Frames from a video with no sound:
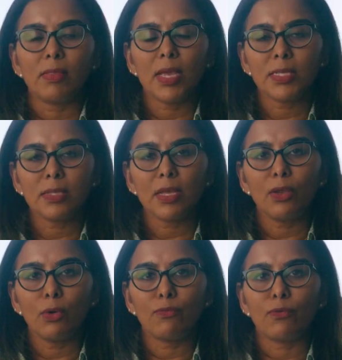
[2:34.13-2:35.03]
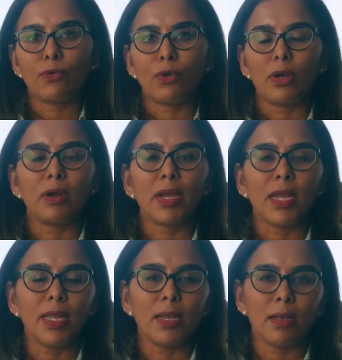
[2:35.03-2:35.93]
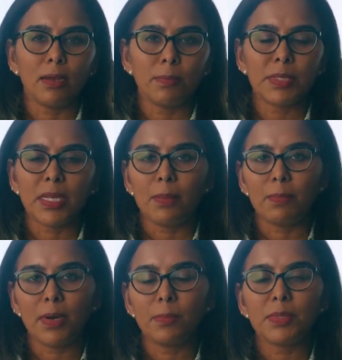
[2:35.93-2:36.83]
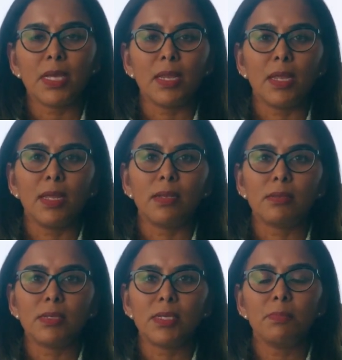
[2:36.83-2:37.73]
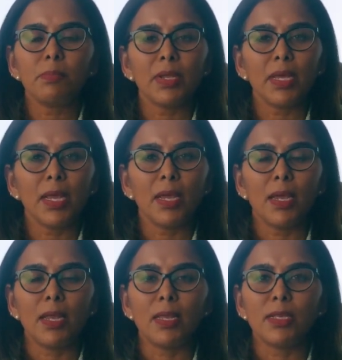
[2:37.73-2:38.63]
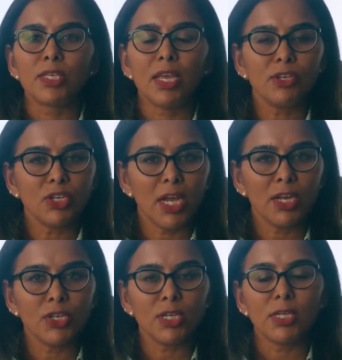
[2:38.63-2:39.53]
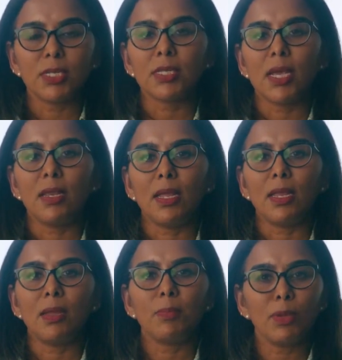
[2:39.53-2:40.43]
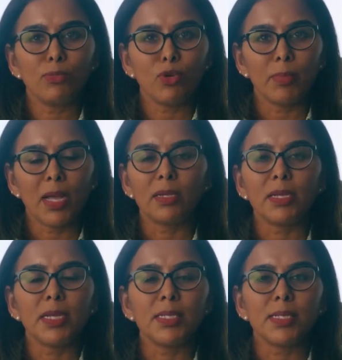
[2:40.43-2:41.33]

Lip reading: Things that they look for are any lumps, any bumps, any dimpling, any skin changes, any nipple abnormalities,